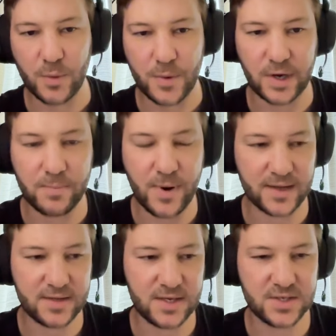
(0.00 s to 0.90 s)
would work in
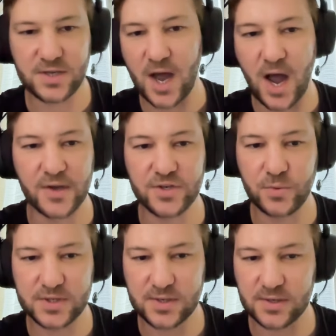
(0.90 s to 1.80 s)
practice is a host
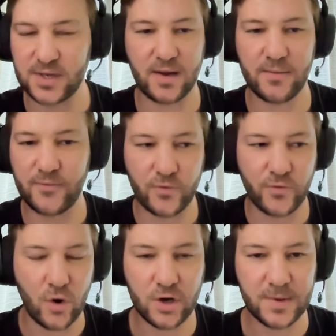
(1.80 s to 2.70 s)
would say,
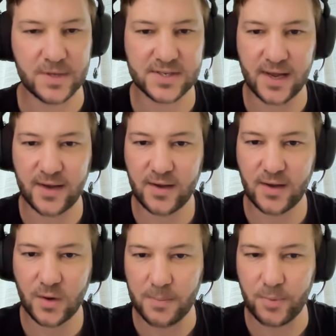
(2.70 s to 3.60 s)
for argument's sake,
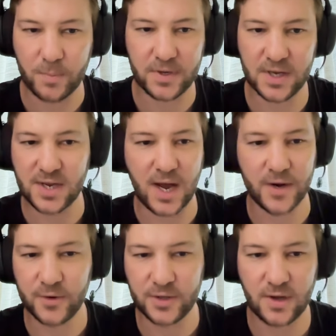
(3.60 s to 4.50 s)
a property is
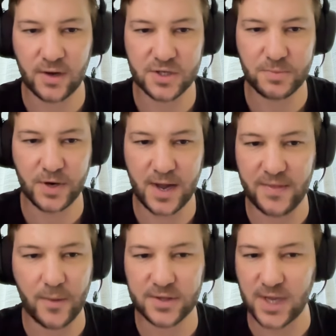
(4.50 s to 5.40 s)
$100 per night.
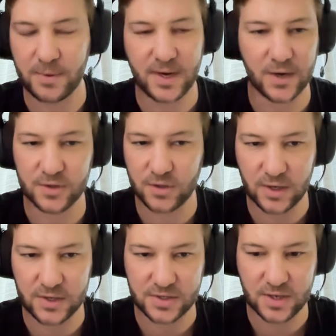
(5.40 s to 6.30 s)
They would type in
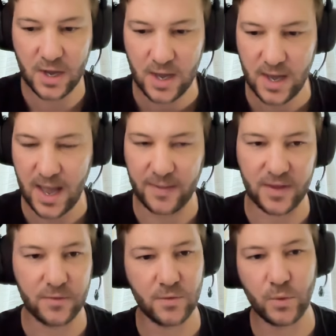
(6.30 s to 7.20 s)
$100, and
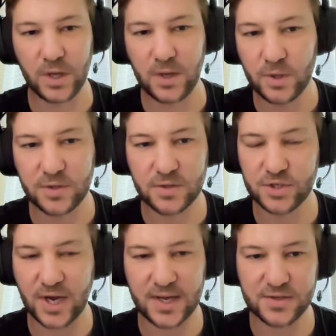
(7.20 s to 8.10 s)
then we would
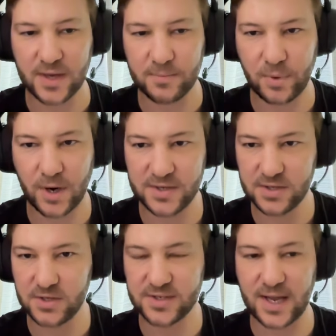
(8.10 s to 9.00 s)
change that price
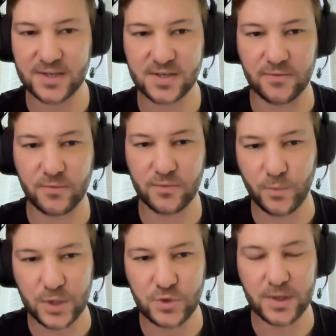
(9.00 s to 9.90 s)
to sats,
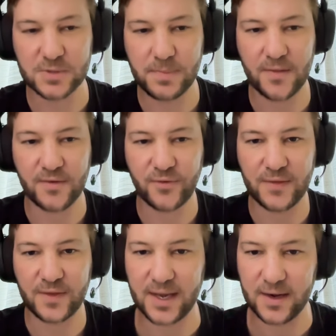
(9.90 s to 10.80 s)
which we display on the
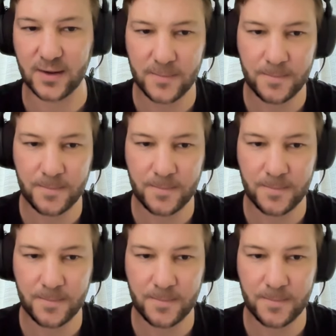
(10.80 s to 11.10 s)
front end.